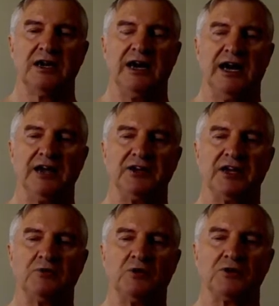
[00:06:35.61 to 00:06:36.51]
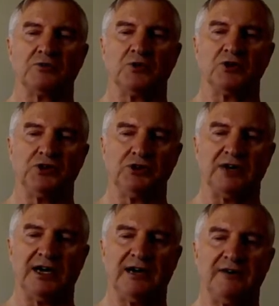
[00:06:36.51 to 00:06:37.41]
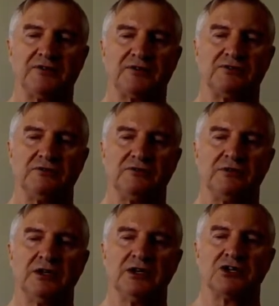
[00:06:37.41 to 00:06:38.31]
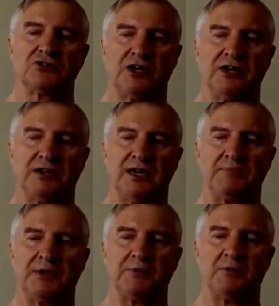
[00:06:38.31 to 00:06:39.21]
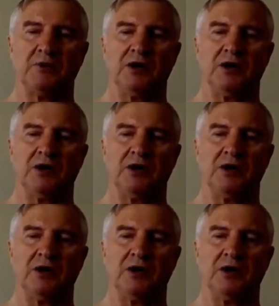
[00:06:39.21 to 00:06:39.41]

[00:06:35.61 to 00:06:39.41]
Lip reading: And they want what you have to train their people.